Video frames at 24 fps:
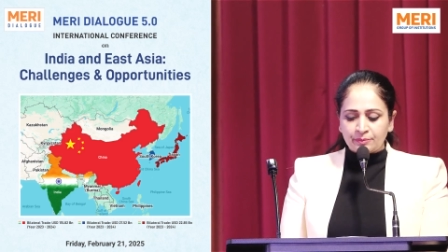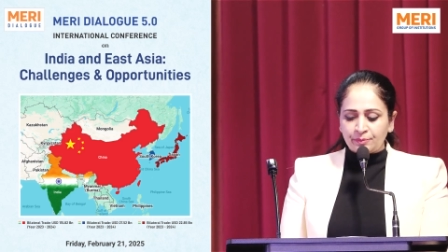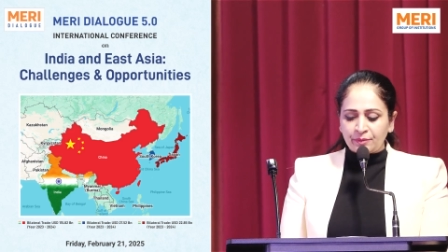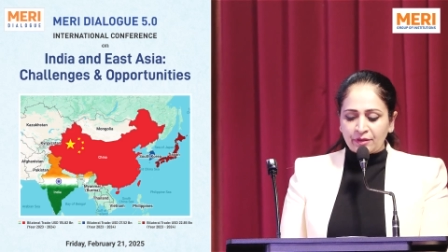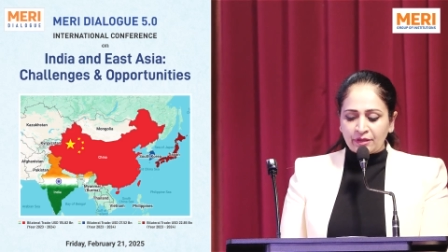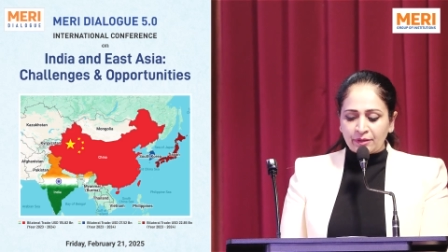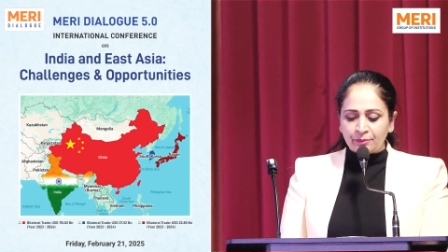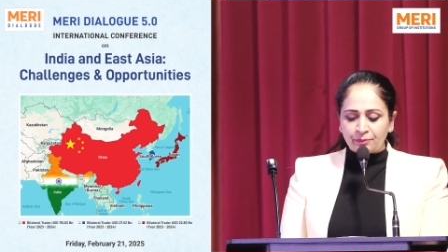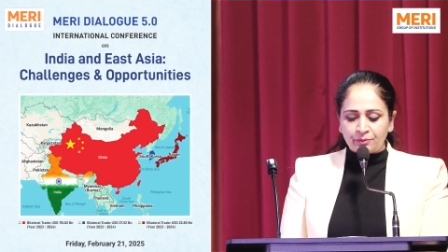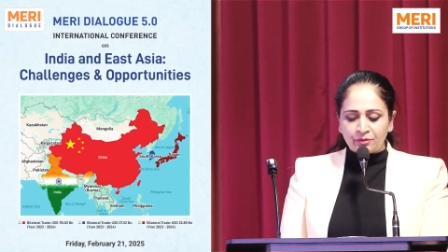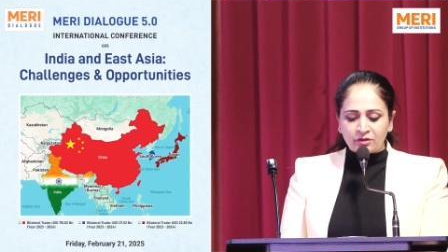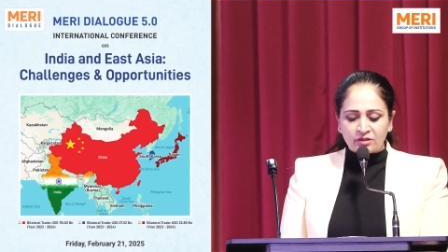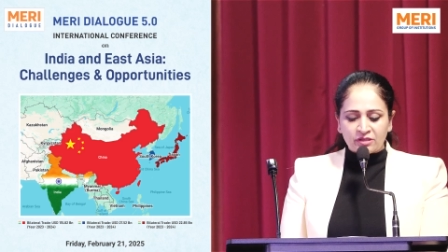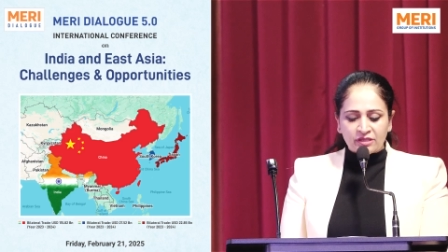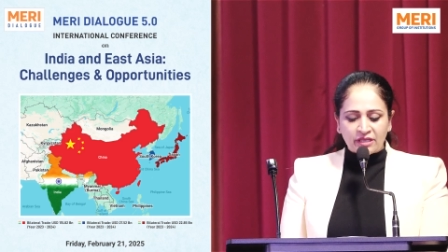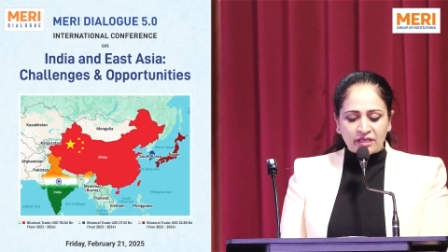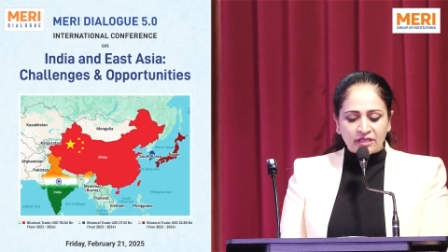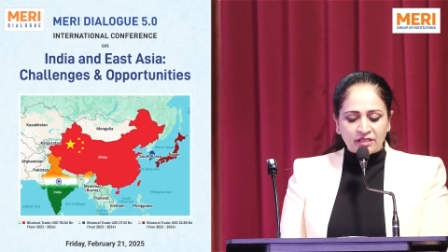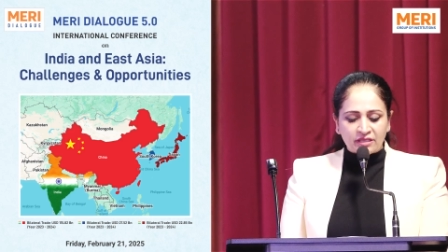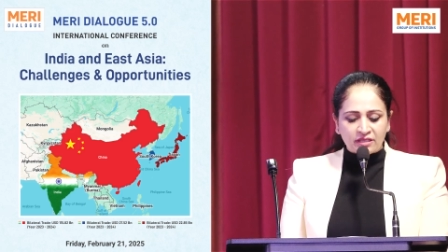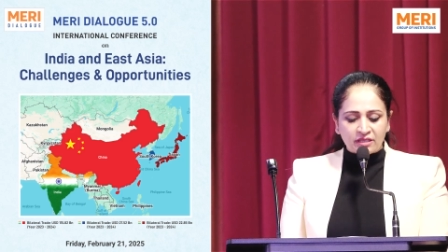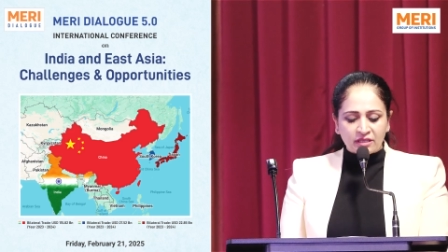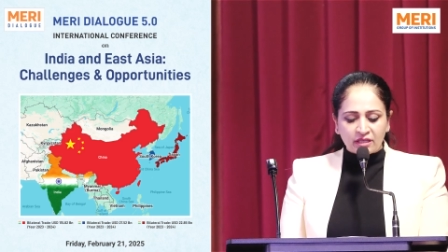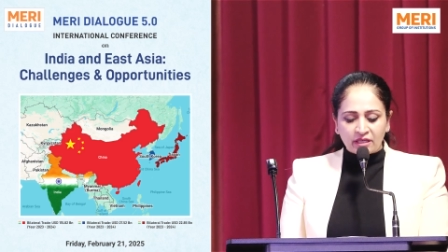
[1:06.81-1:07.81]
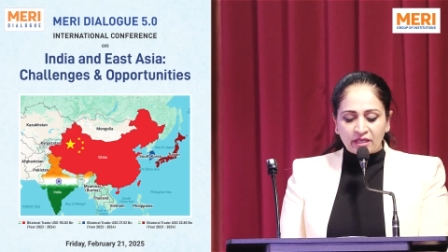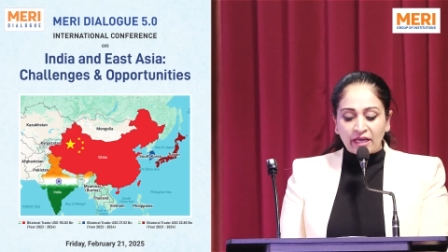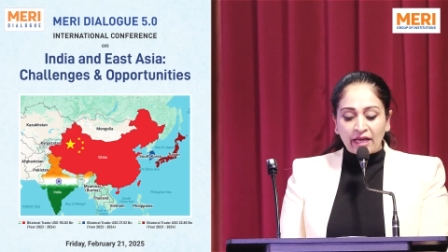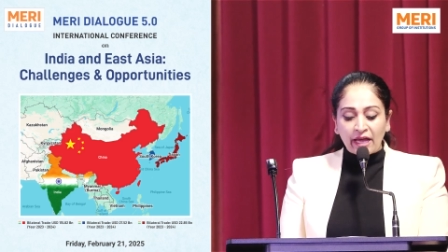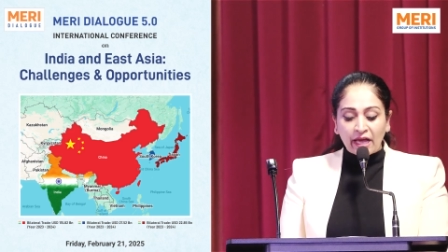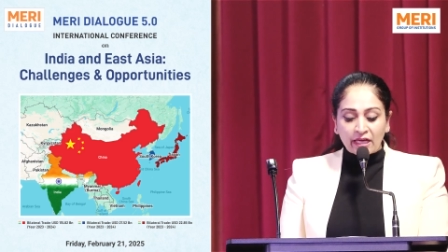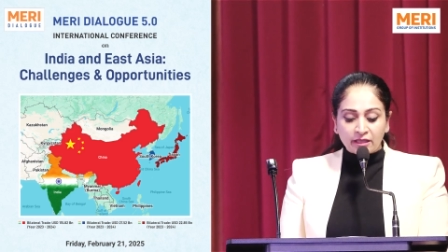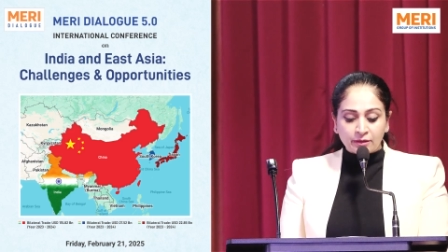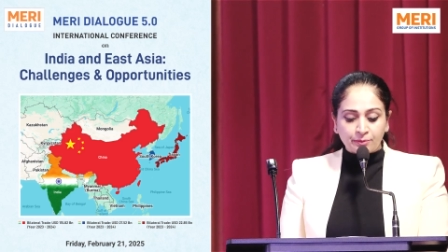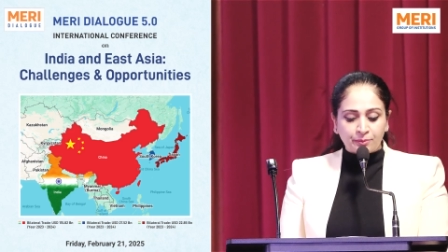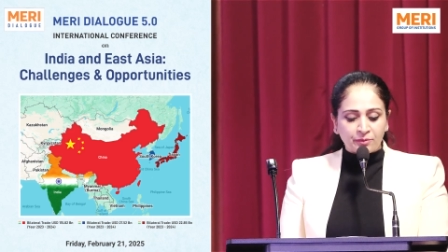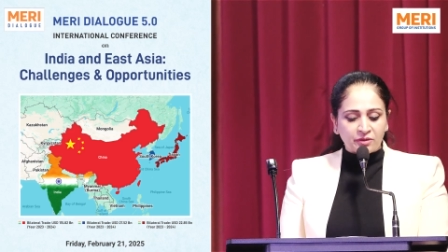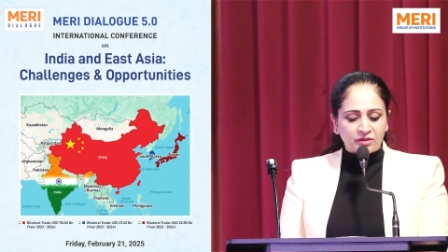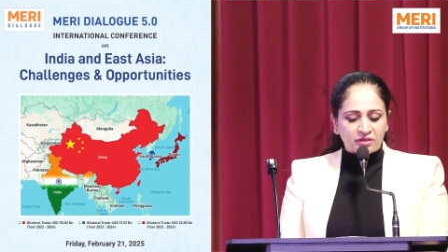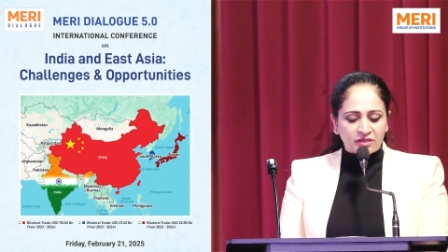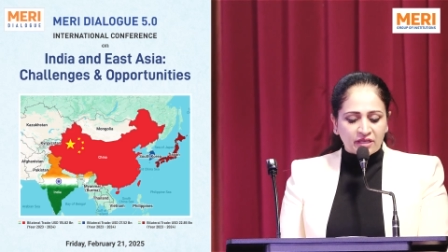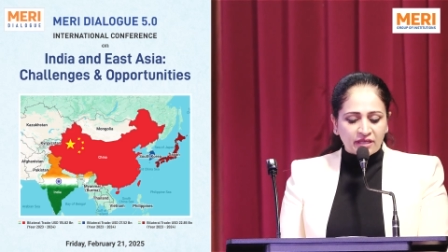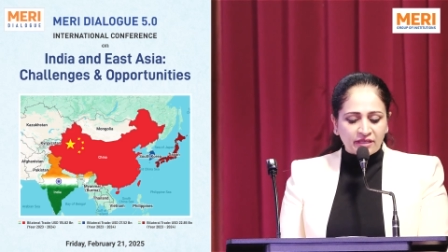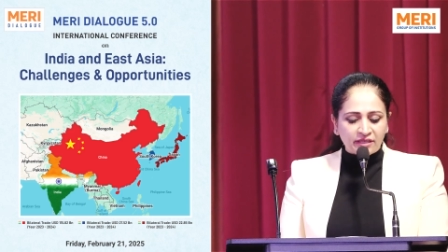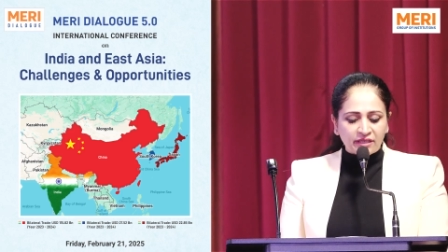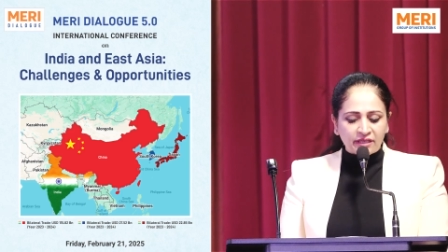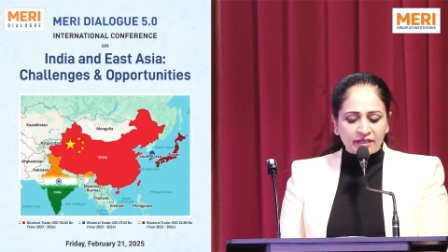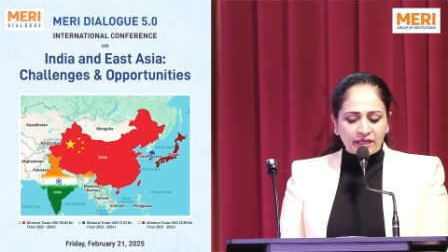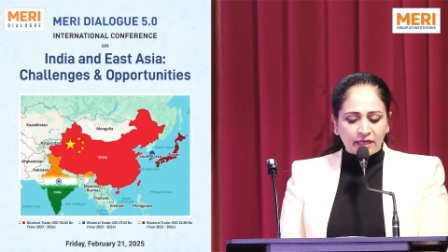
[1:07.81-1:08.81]

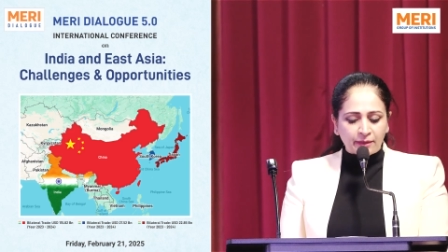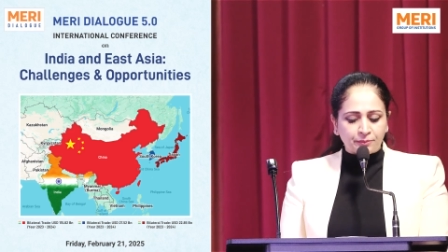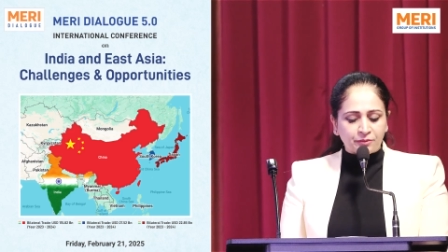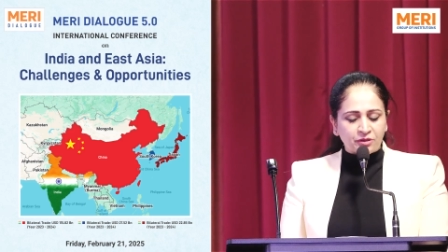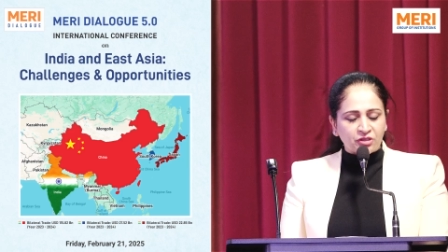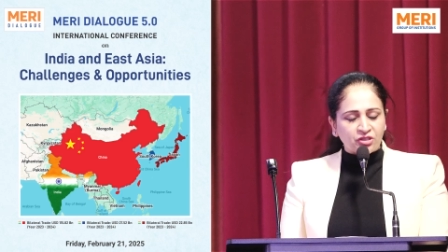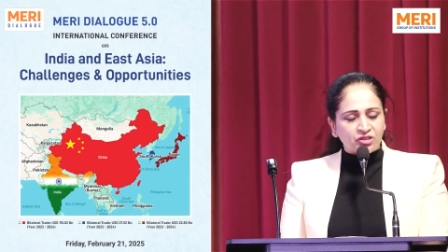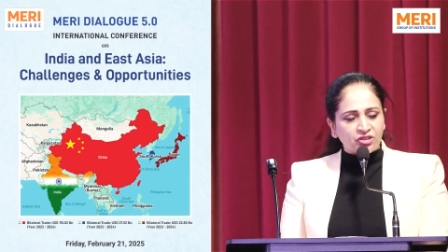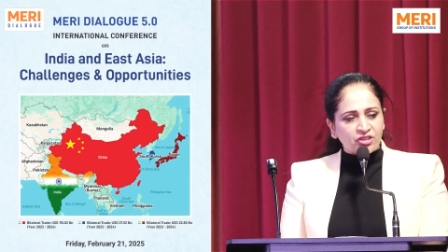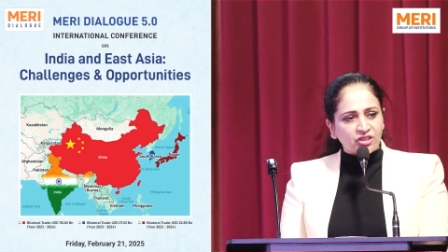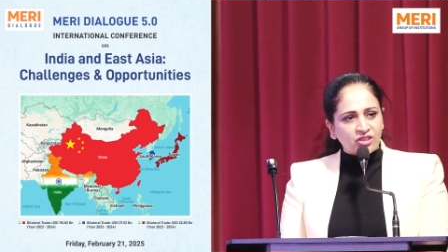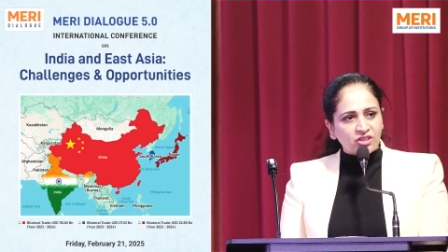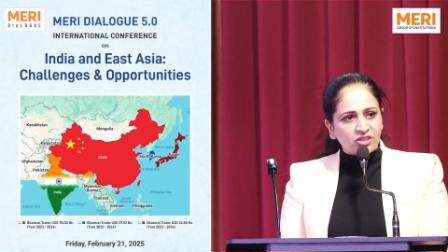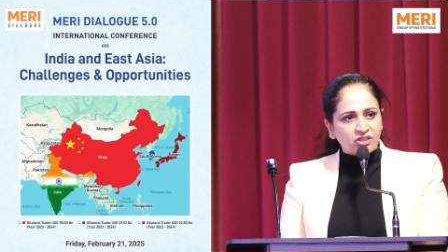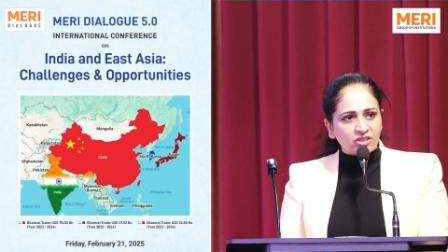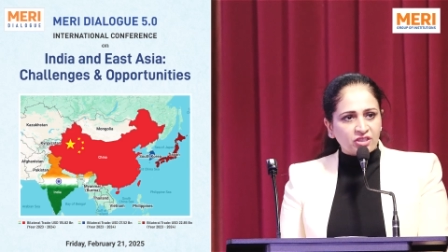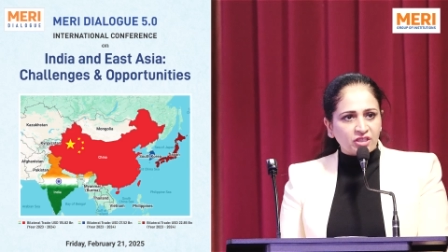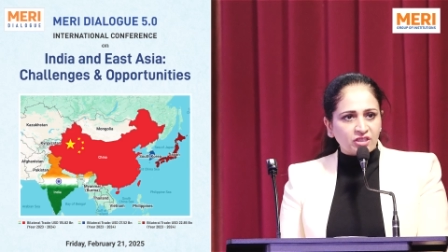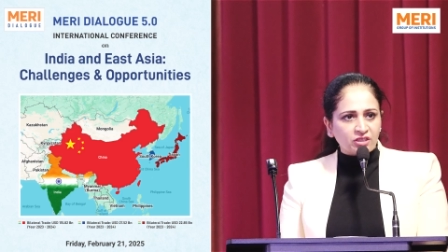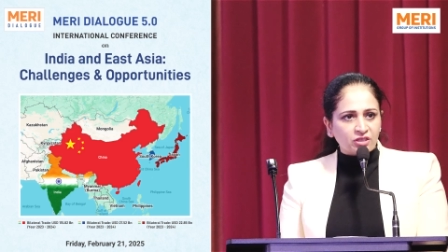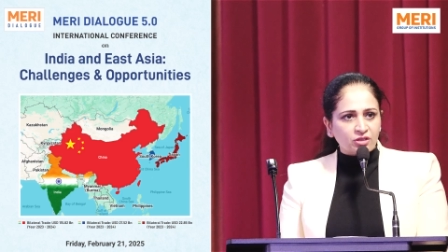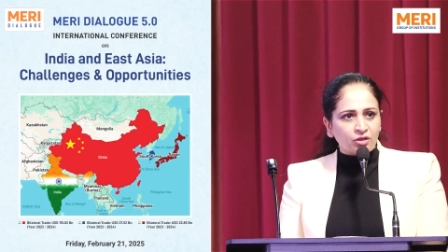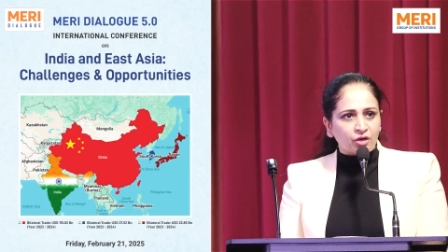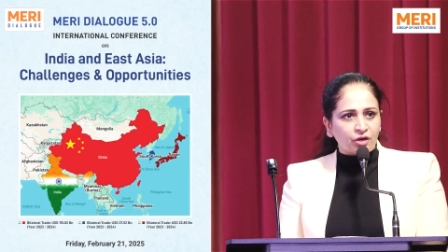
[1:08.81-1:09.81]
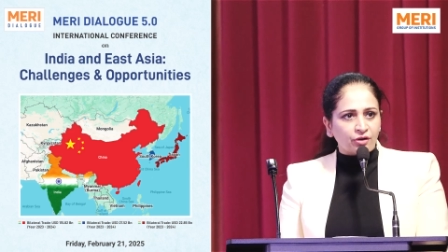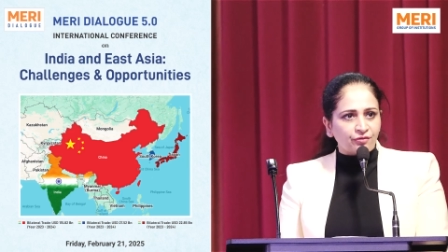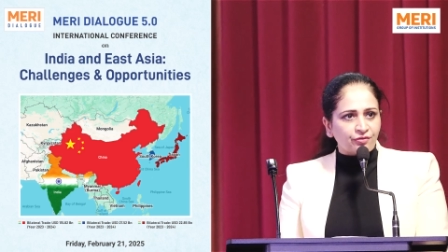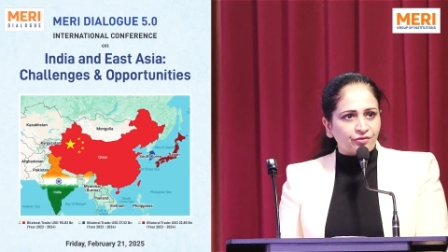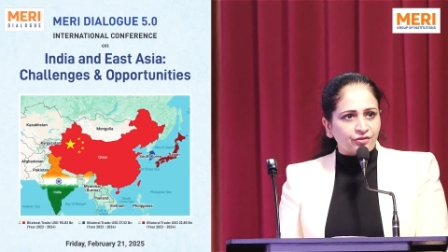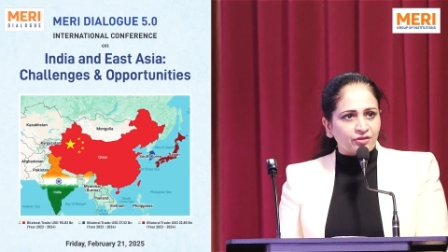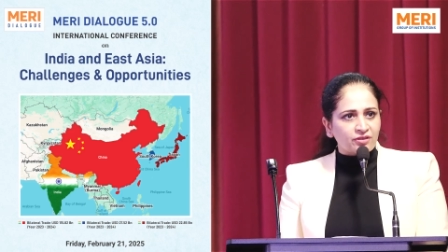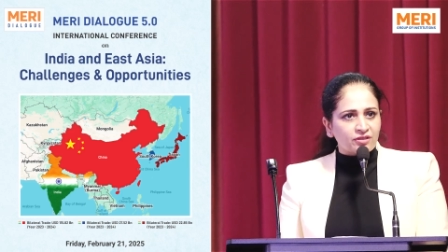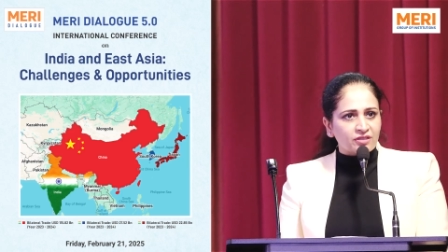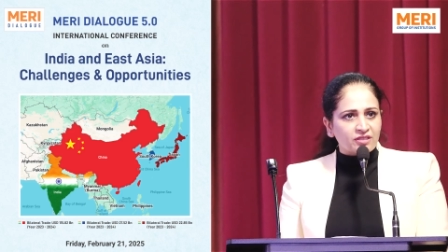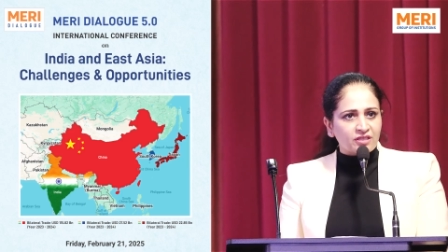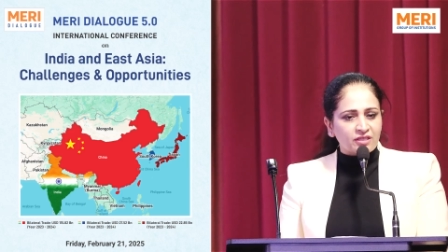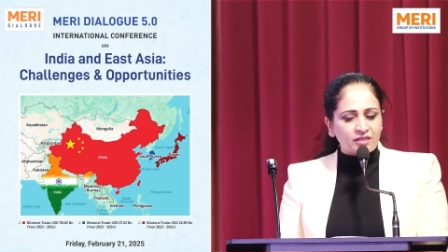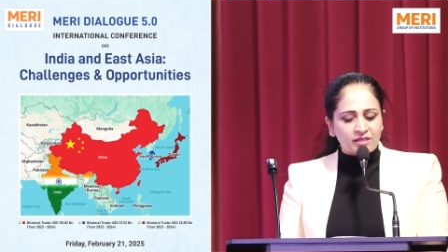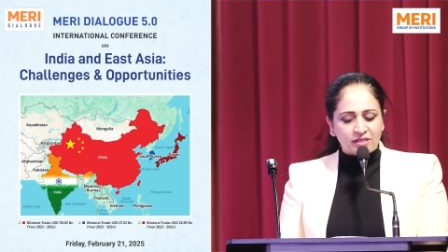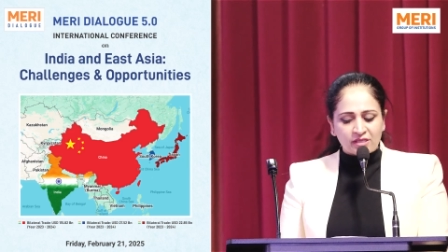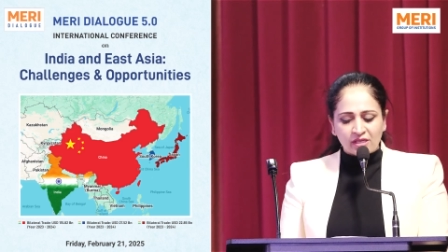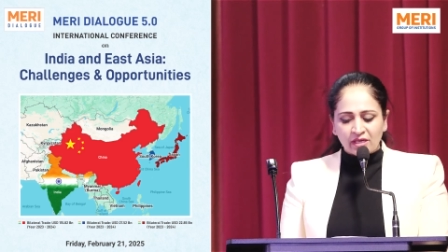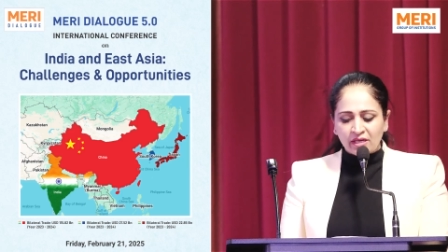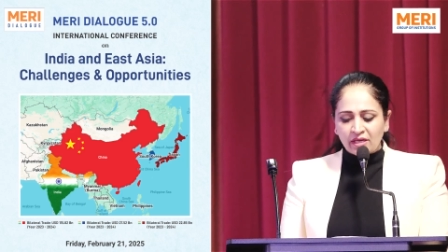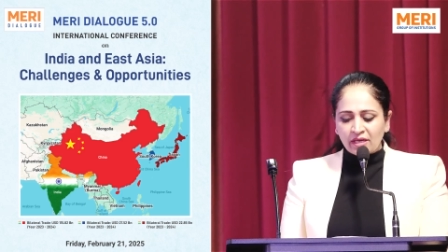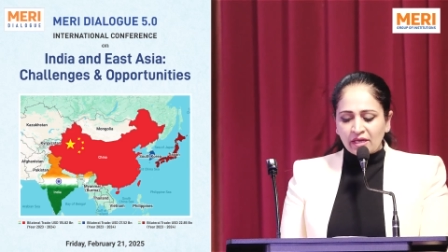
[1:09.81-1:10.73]
presented at prestigious conferences